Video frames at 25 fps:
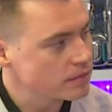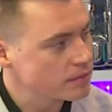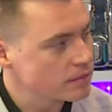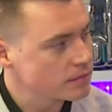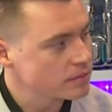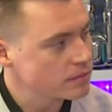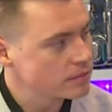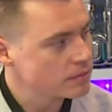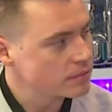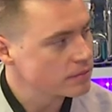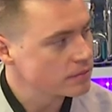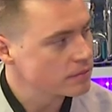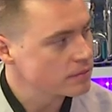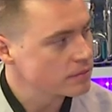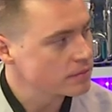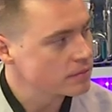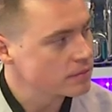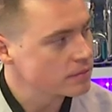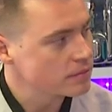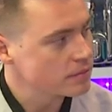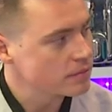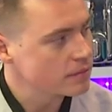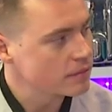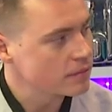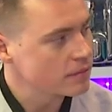
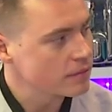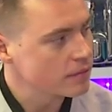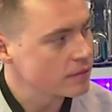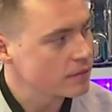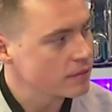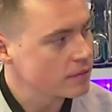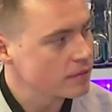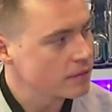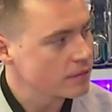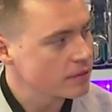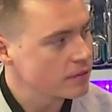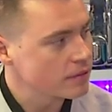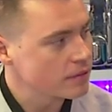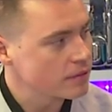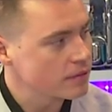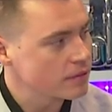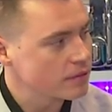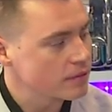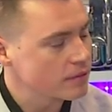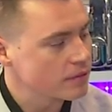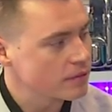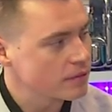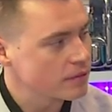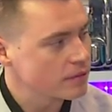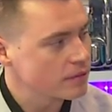
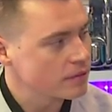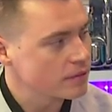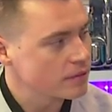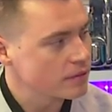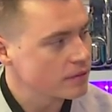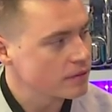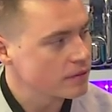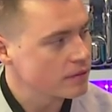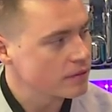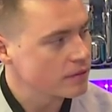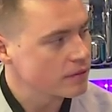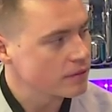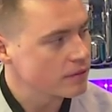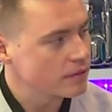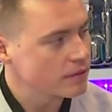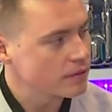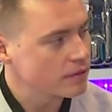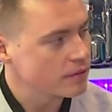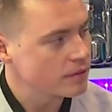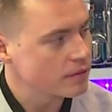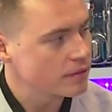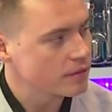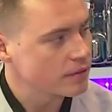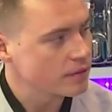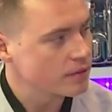
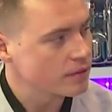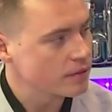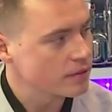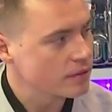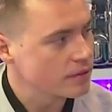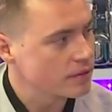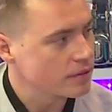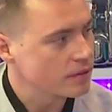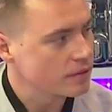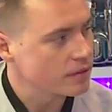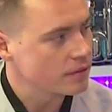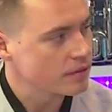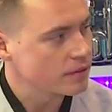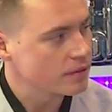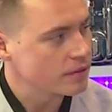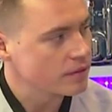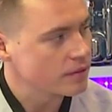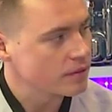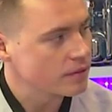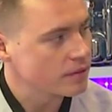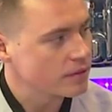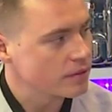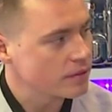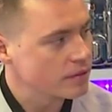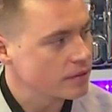
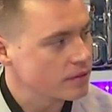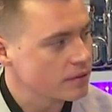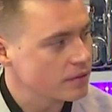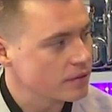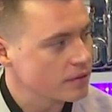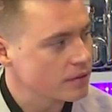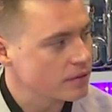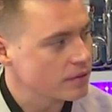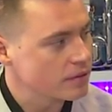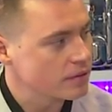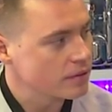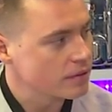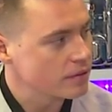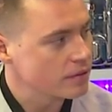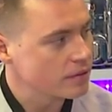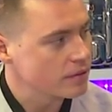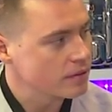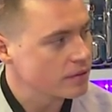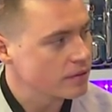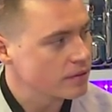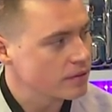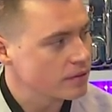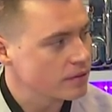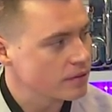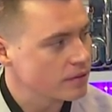
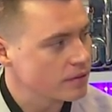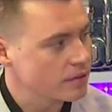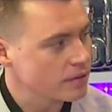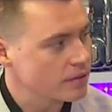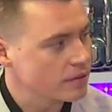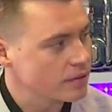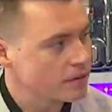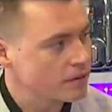(silent)